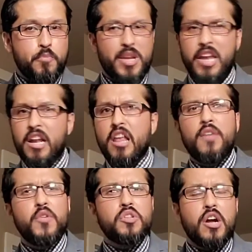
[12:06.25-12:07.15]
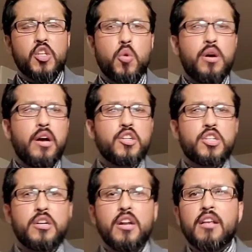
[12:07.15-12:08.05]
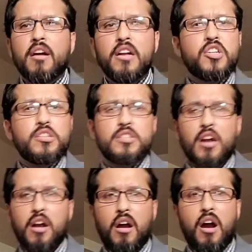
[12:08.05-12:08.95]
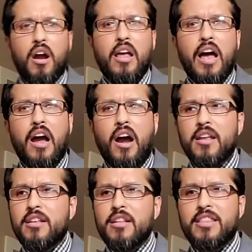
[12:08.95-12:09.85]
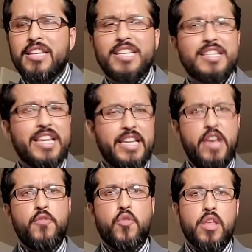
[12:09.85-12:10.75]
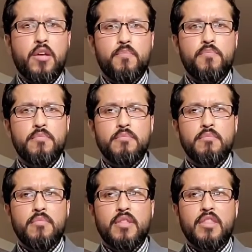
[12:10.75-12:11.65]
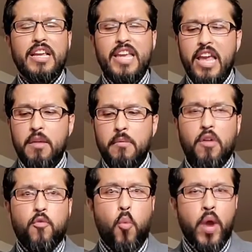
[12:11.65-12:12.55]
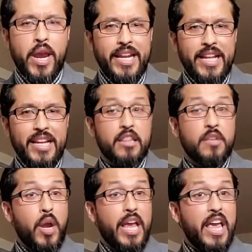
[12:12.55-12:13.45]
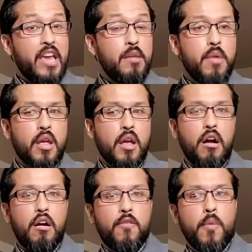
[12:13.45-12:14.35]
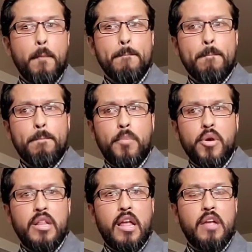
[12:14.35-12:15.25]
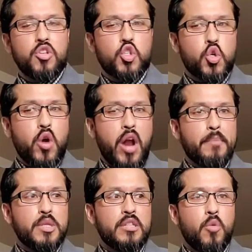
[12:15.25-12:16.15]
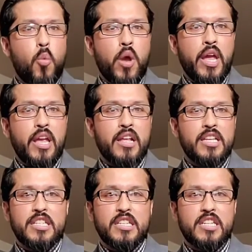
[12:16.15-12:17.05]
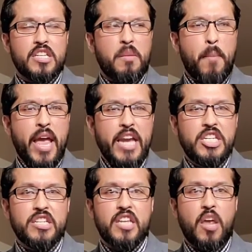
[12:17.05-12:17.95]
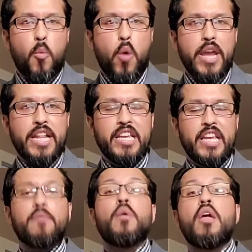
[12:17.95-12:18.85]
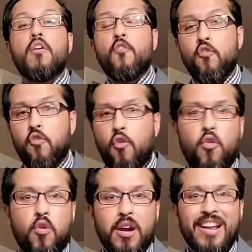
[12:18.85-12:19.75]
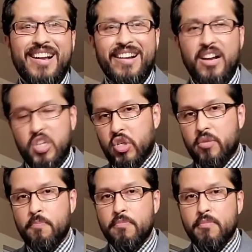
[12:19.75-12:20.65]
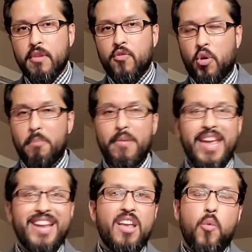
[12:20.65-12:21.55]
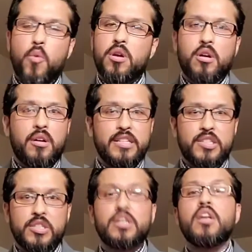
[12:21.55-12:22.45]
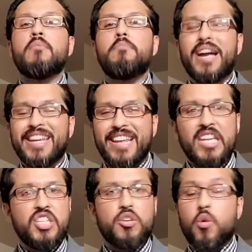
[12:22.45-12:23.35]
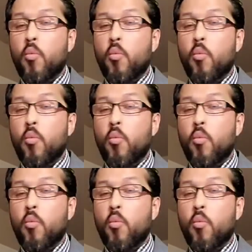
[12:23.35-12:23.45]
Again, if you talk to a hunter, hunters, this is a game for them. The game of waiting, the game of putting out the traps, it's just a patience and waiting game for a hunter. For men, we are hunters by nature.